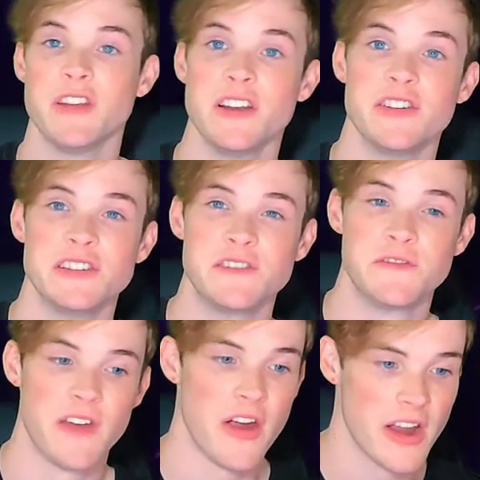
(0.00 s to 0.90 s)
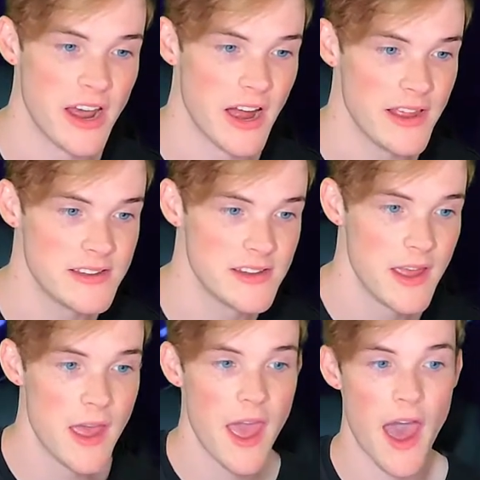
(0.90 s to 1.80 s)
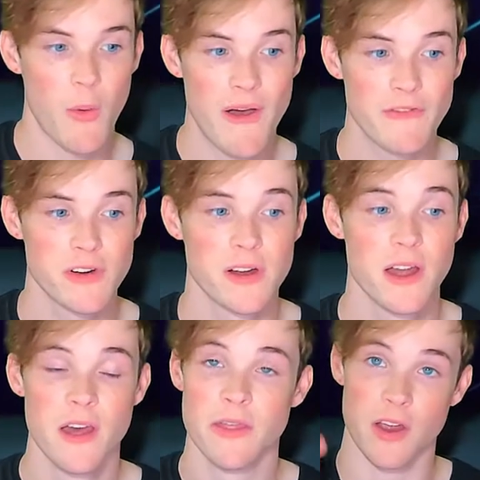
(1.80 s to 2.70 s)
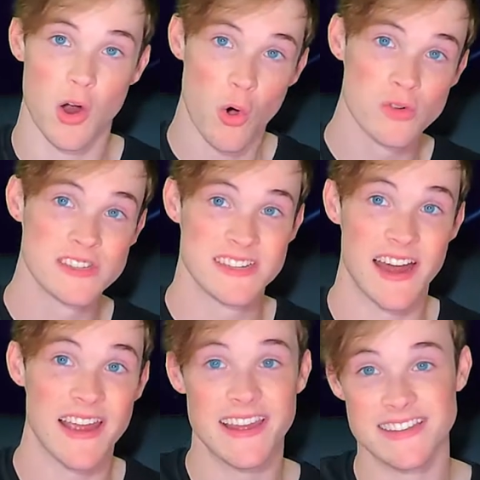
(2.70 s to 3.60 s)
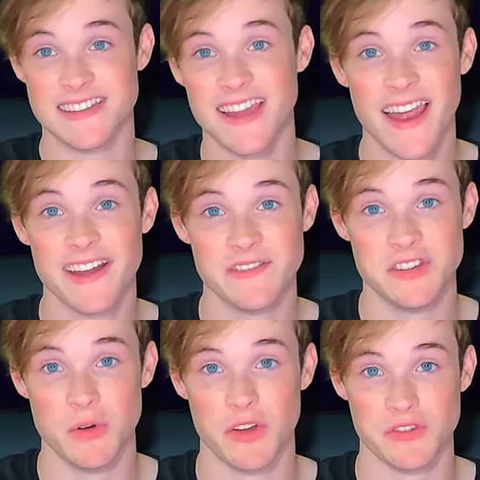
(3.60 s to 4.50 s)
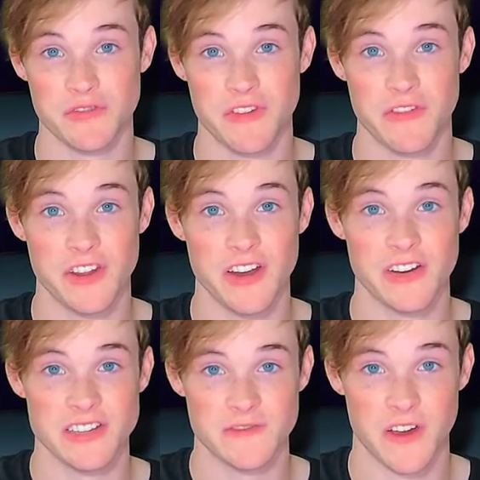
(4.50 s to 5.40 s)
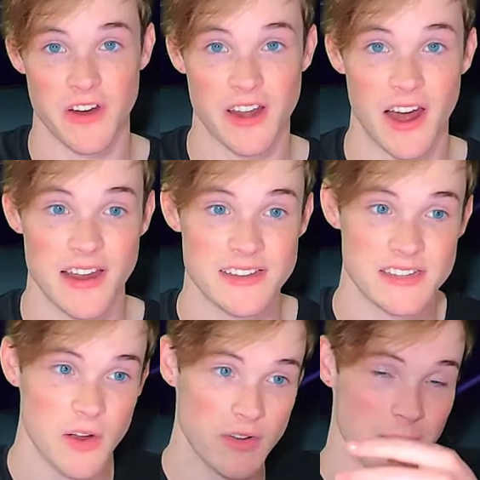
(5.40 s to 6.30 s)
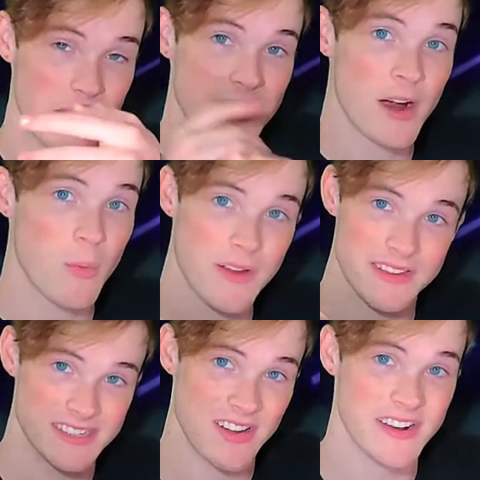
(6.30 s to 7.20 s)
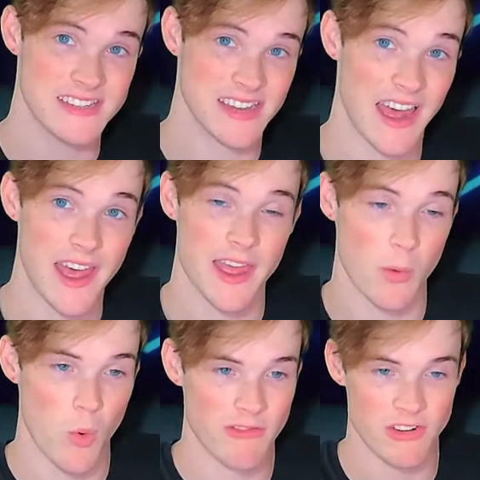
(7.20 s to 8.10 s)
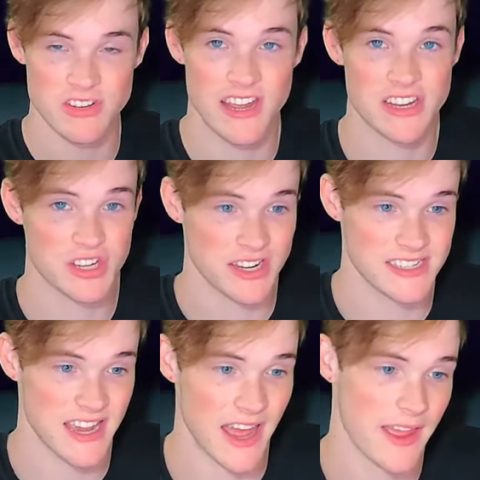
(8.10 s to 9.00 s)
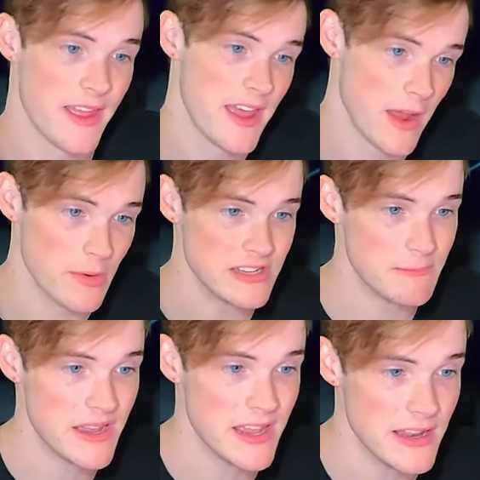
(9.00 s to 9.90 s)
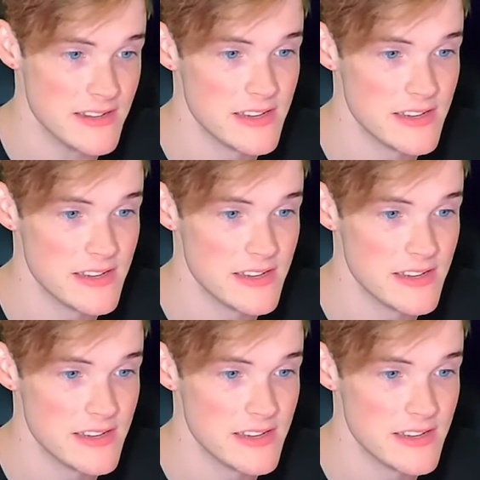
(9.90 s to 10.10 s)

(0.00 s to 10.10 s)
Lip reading: degrees Fahrenheit. However, the cold side gets negative 250 degrees Fahrenheit, so depending on where the sun is at and what rotation it's at, it would depend.